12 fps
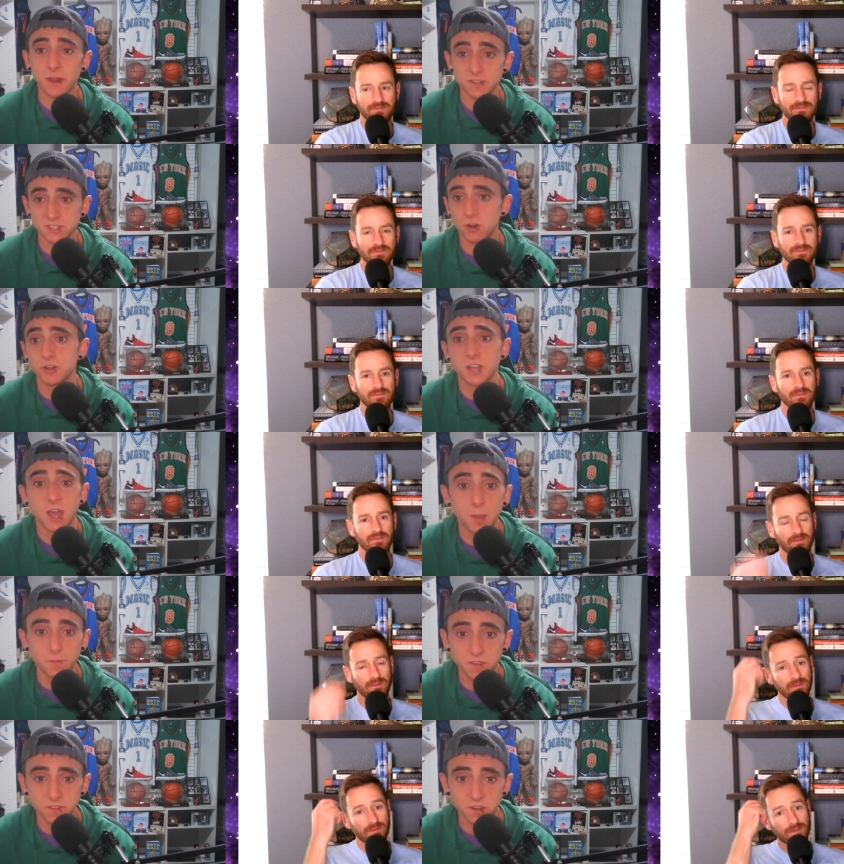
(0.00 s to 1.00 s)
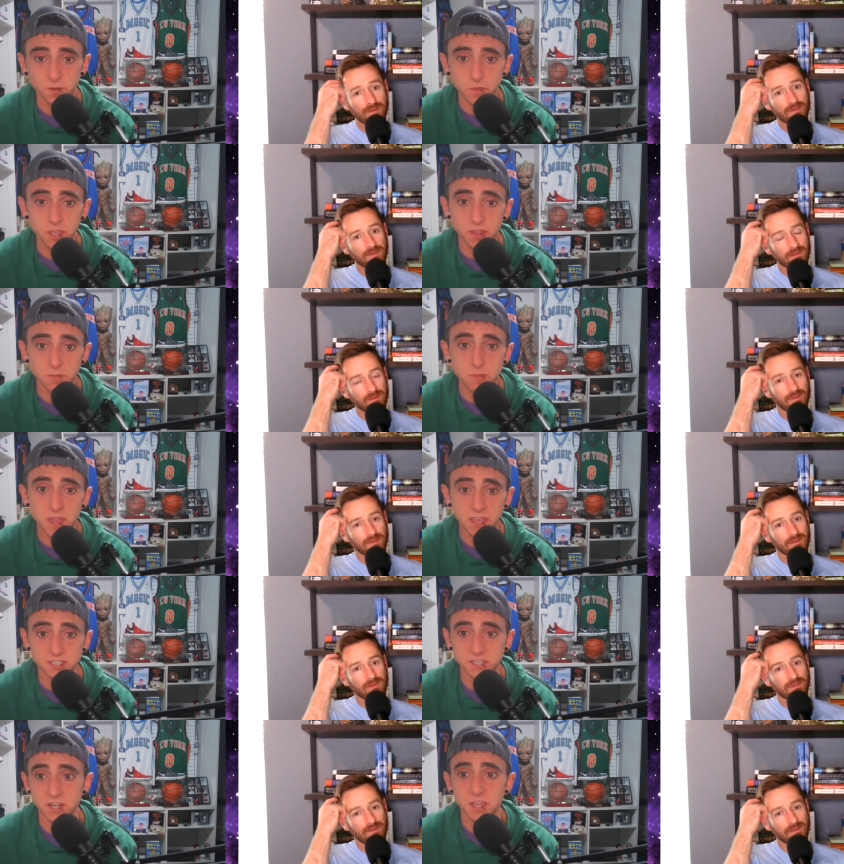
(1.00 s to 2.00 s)
Speaker 1: about Ausar Thompson's going to be in the
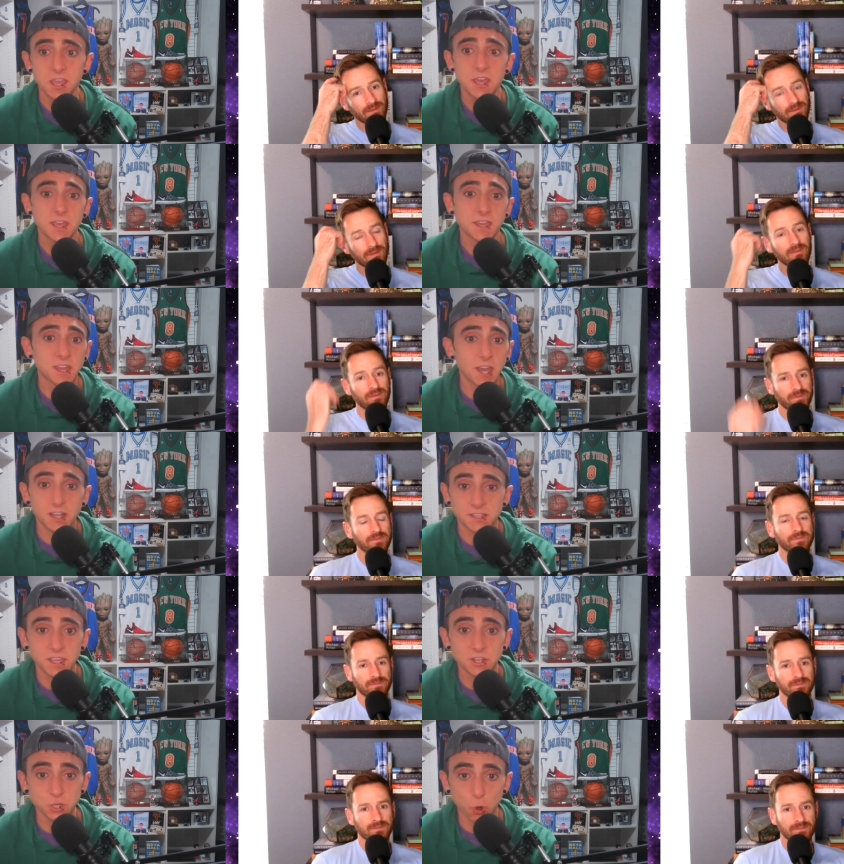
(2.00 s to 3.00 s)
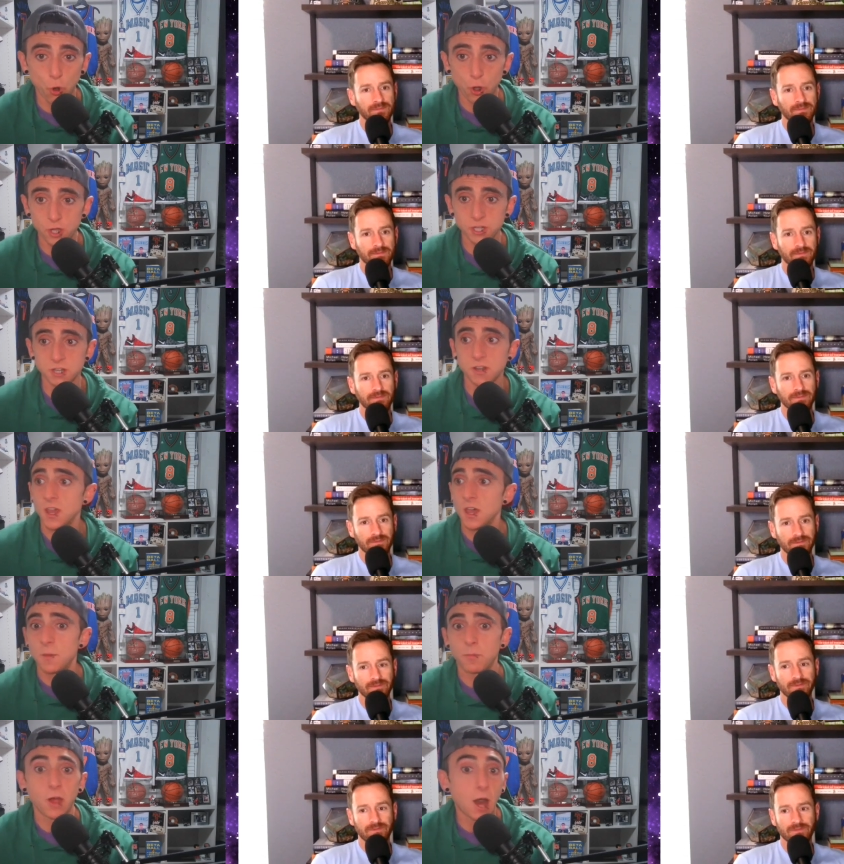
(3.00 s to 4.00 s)
mix and Keyonte George and
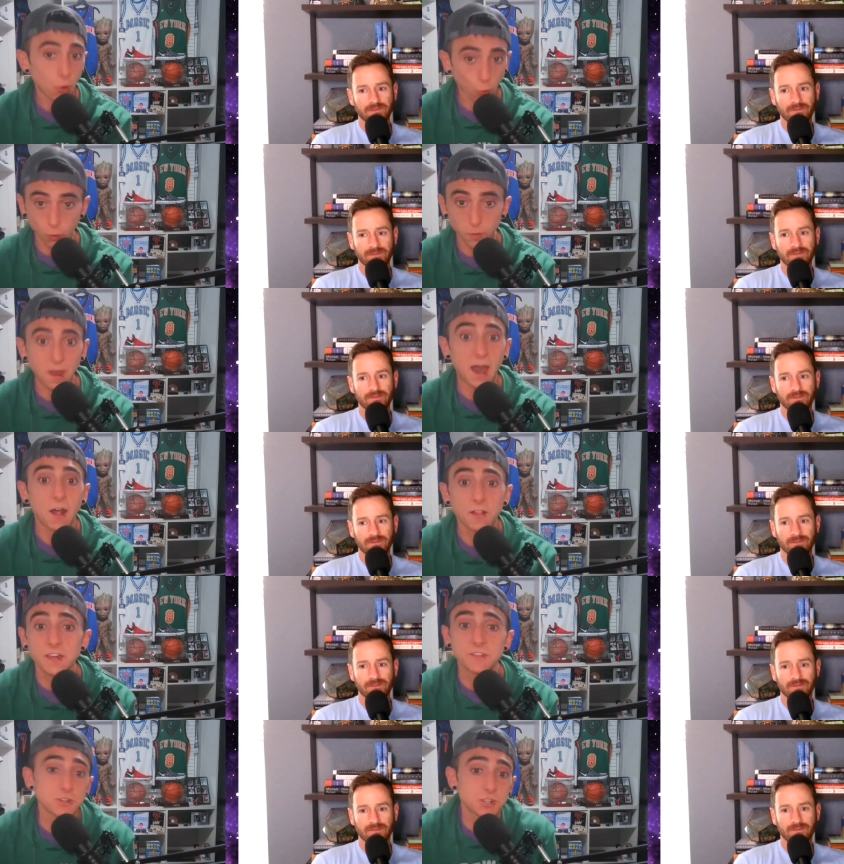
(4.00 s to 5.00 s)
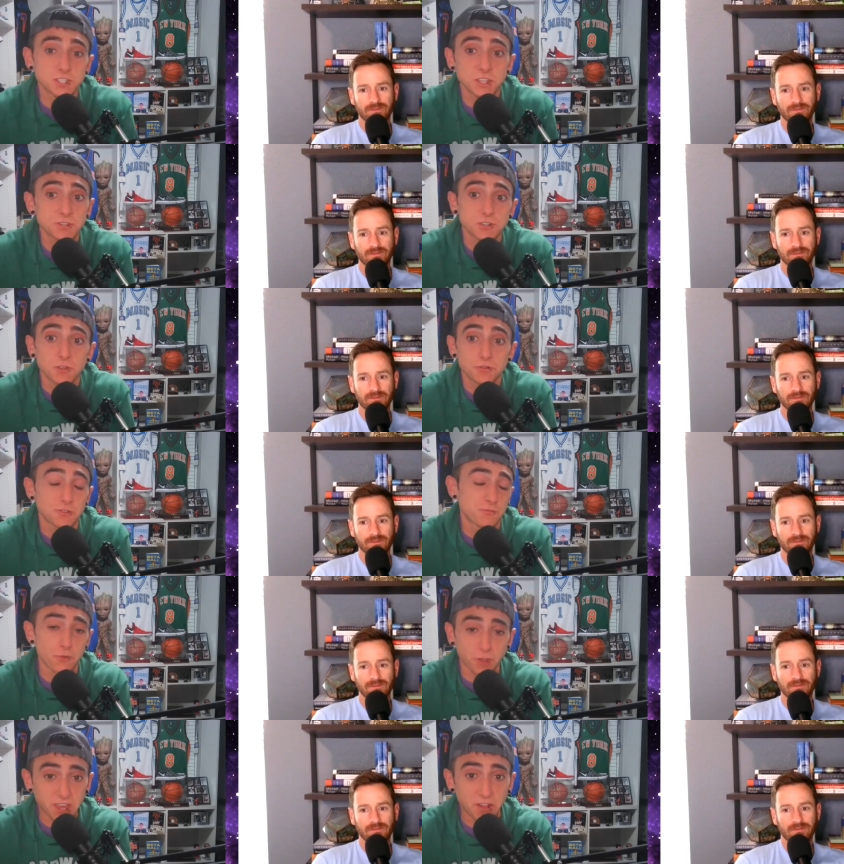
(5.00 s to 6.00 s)
Bilal Coulibaly. There's just there's a this
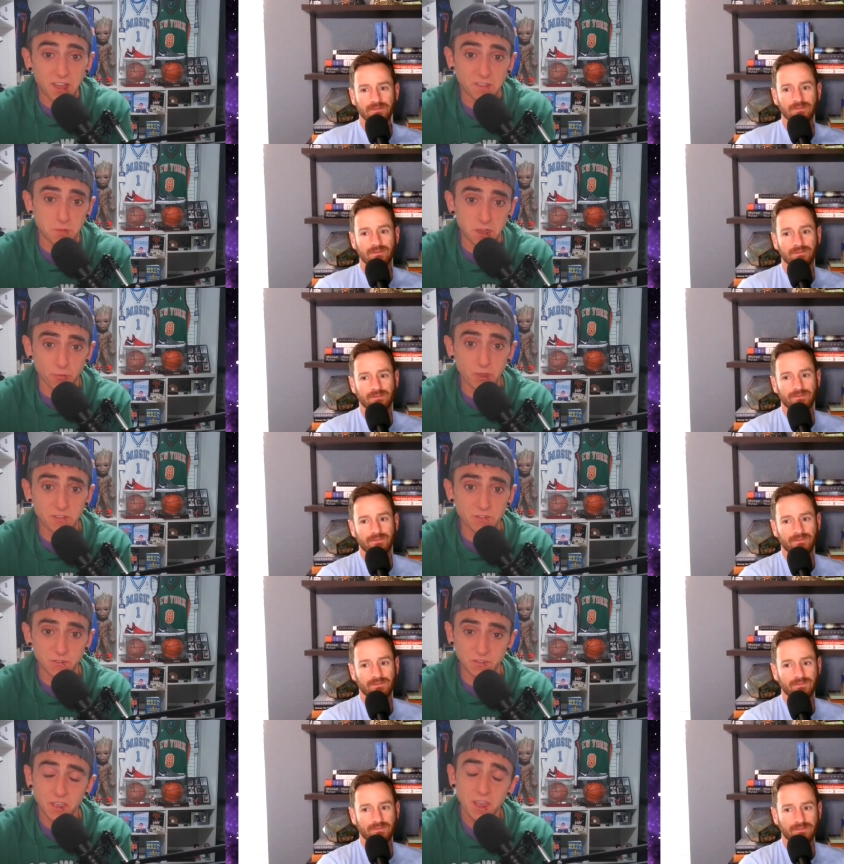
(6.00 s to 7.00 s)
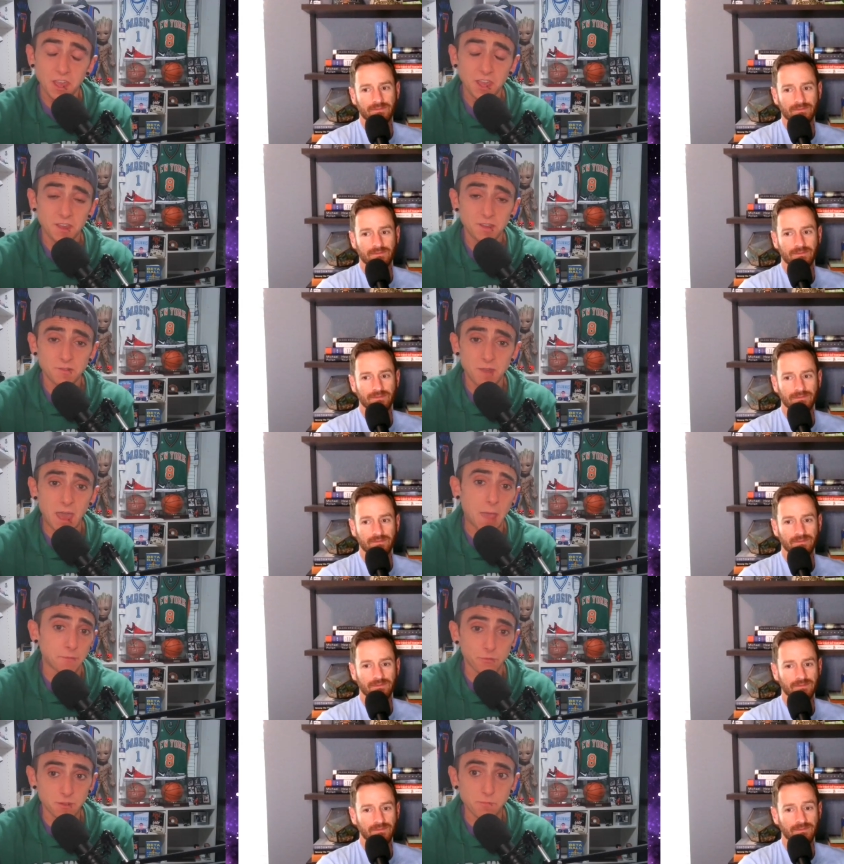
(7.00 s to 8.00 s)
rookie class, by the way, is just
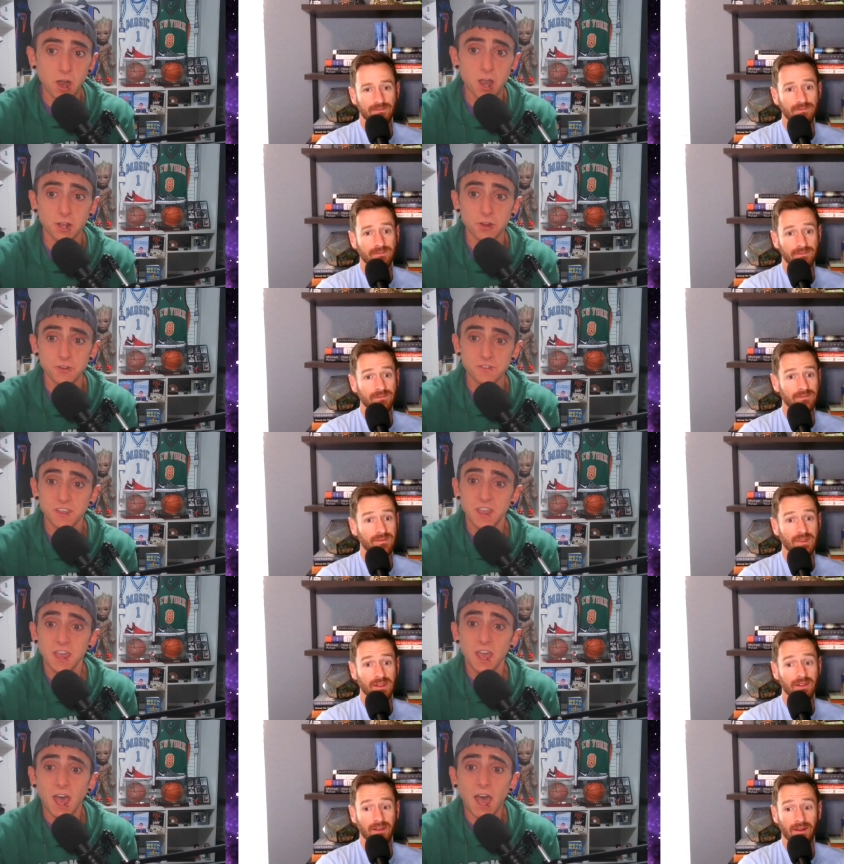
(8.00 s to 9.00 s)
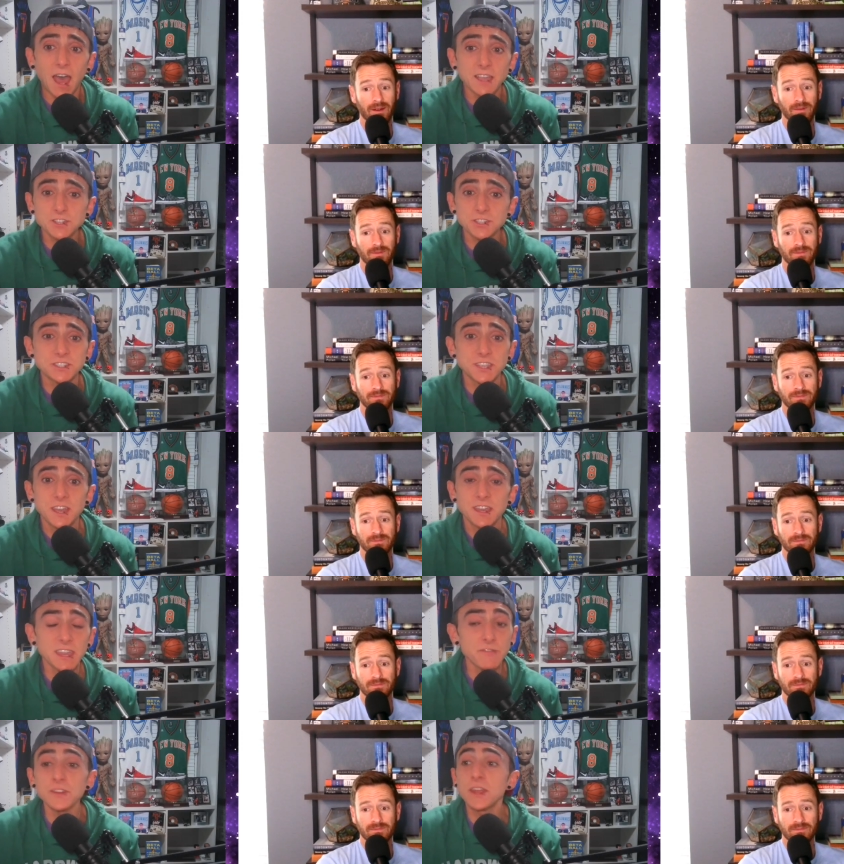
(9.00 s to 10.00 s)
absolutely bonkers. Yeah, I just
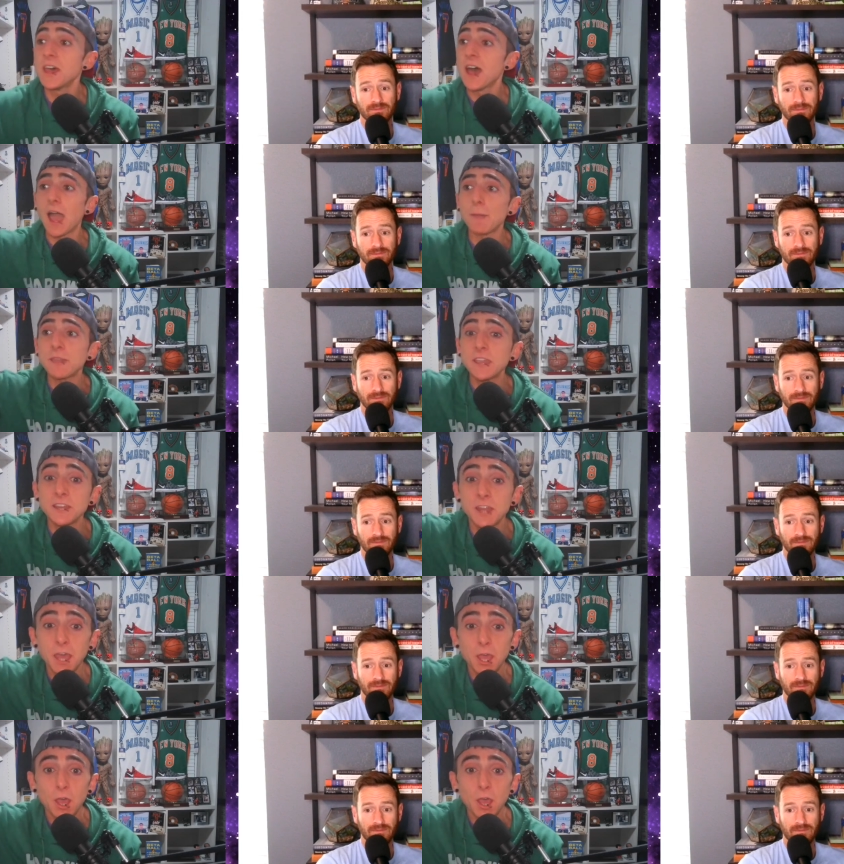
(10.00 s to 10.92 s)
even I mean